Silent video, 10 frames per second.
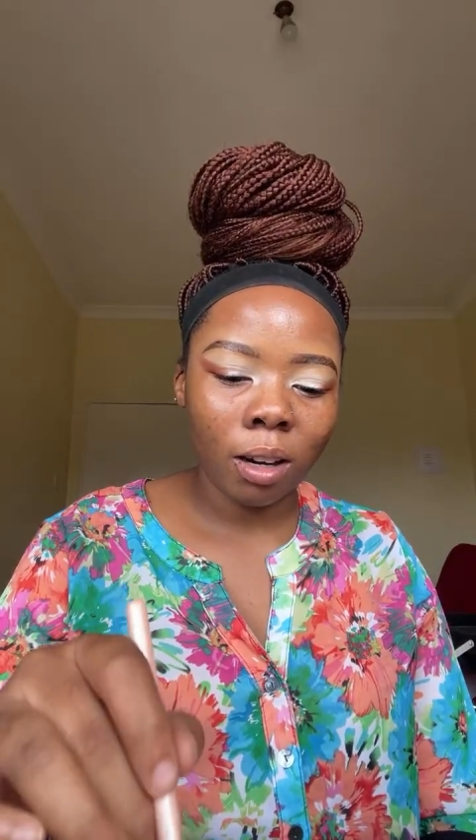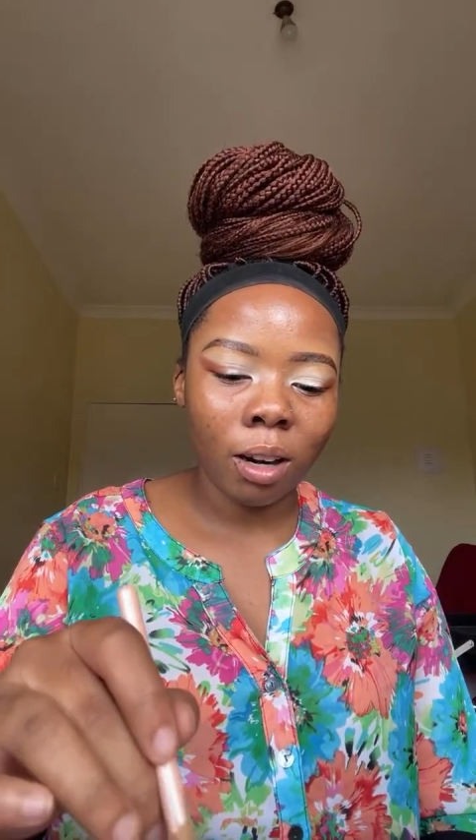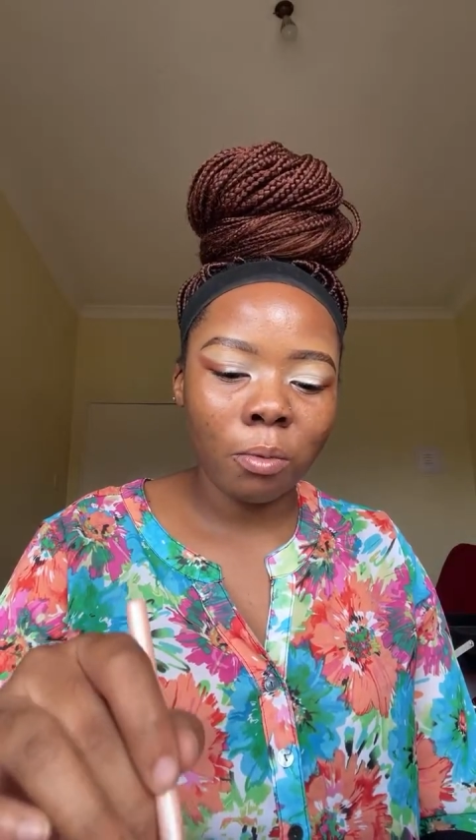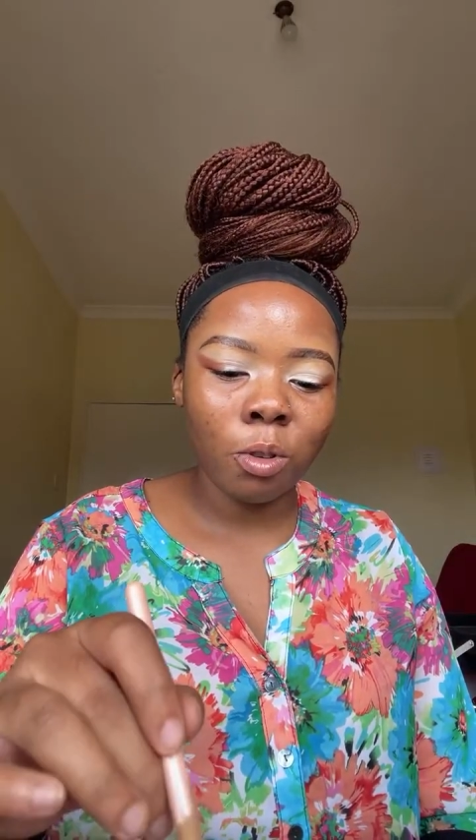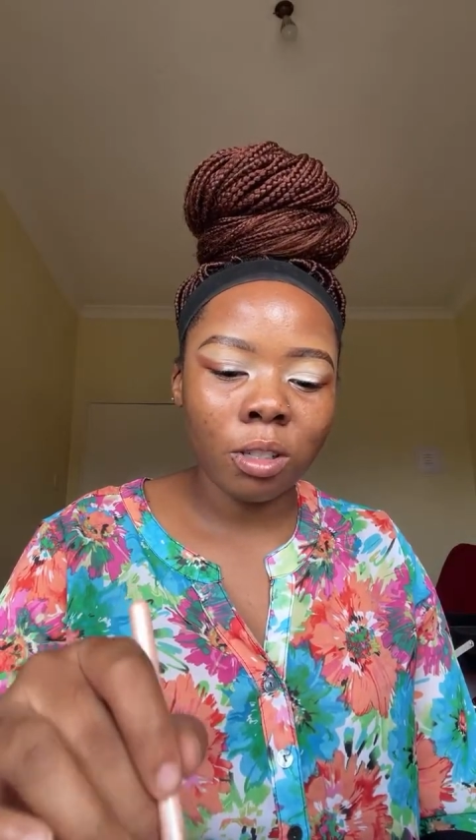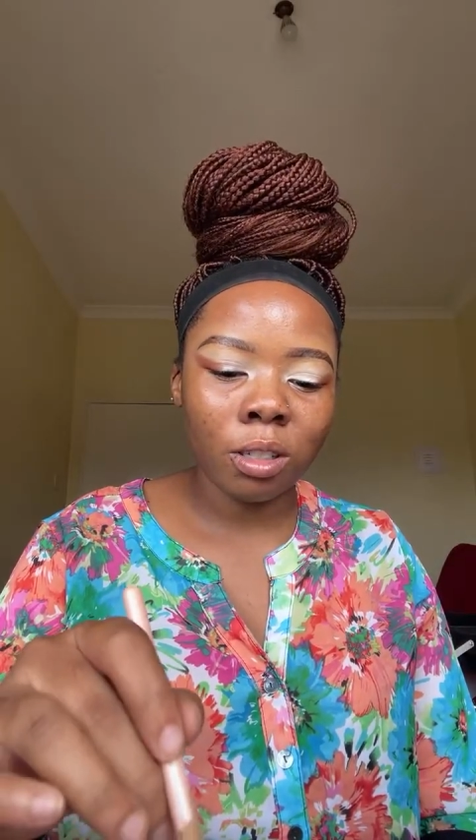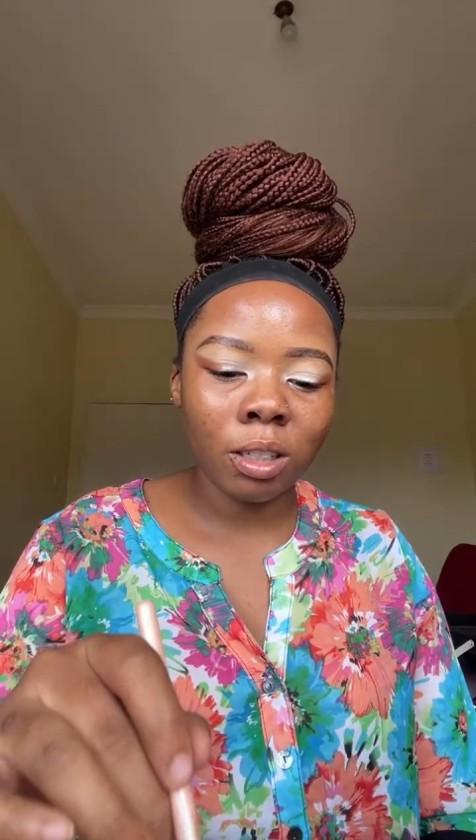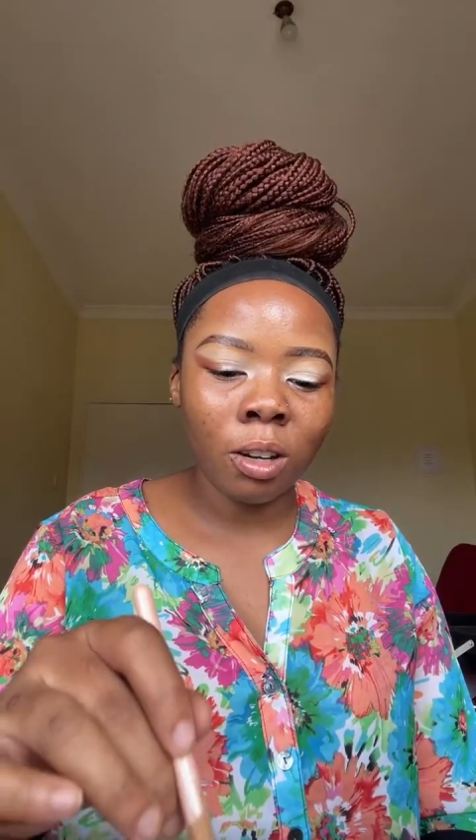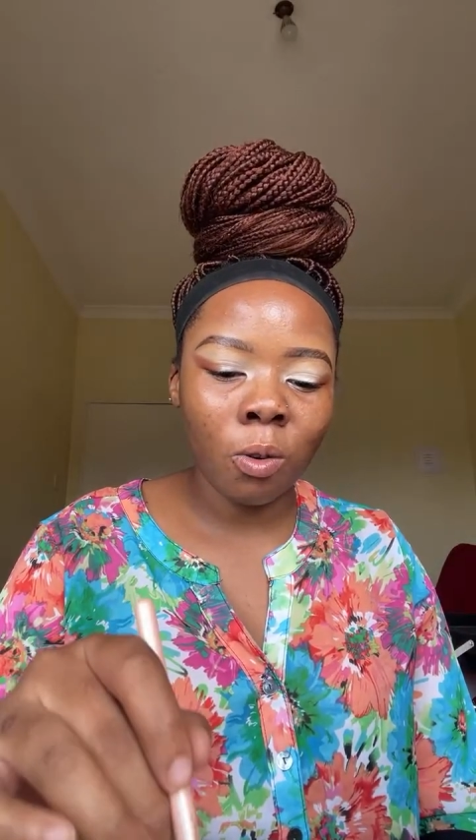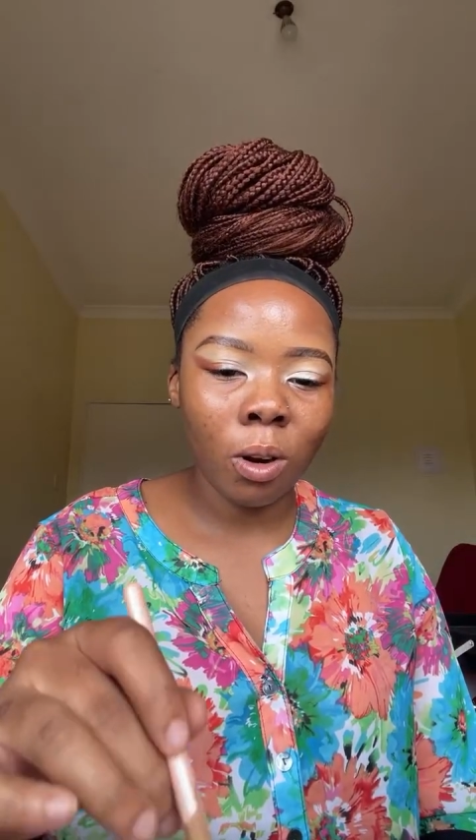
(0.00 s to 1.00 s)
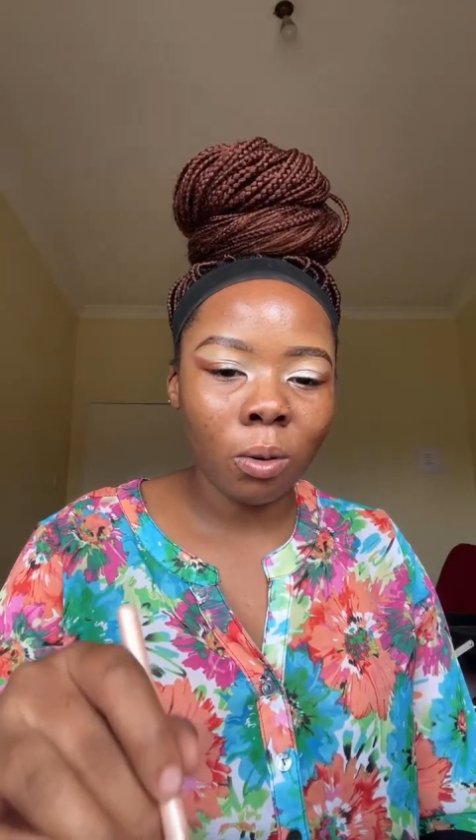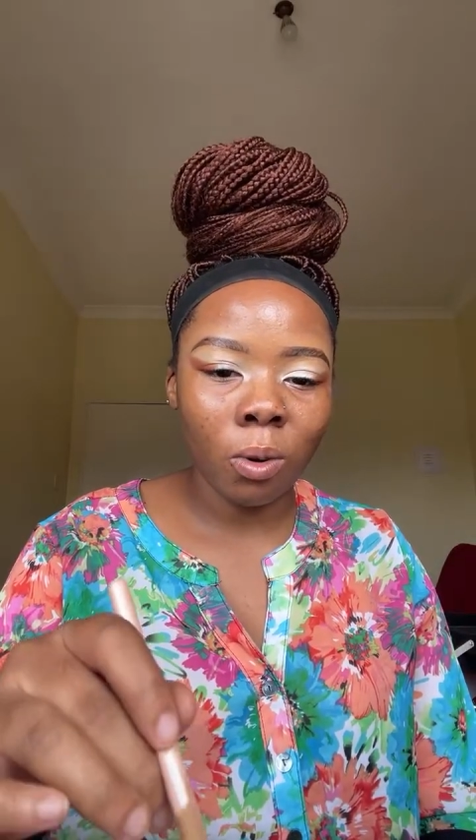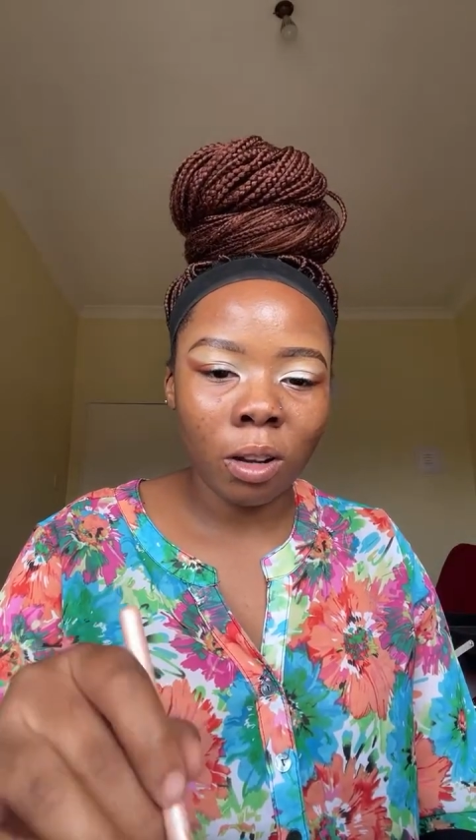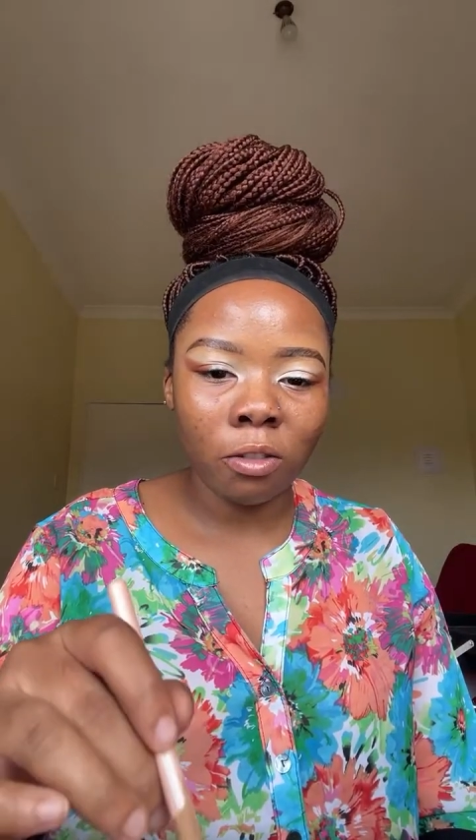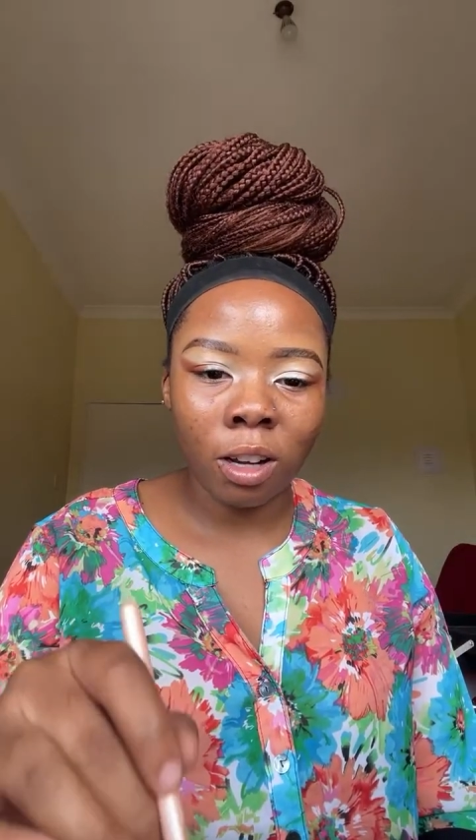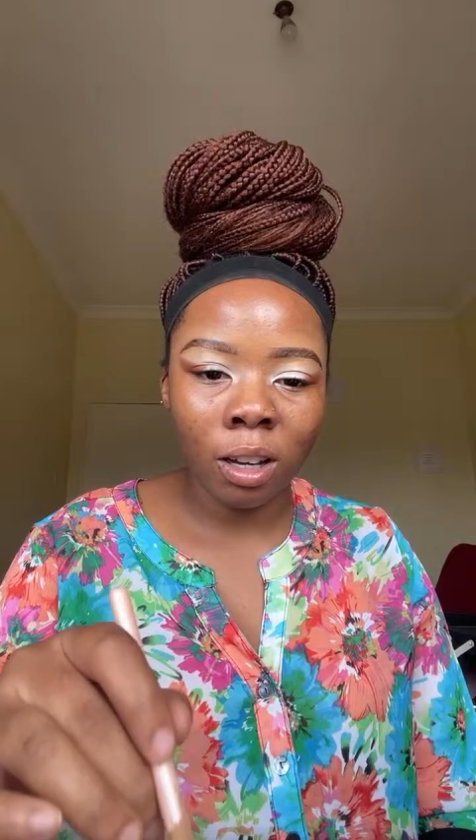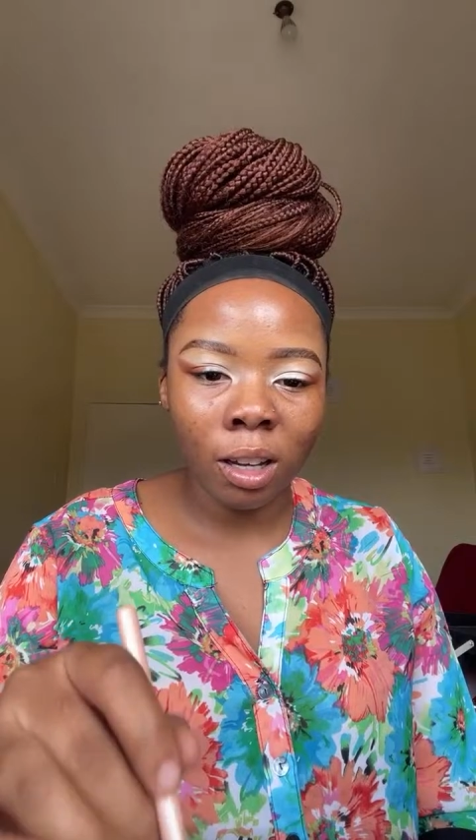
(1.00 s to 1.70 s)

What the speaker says: I'm using Taiwan Wi-Fi.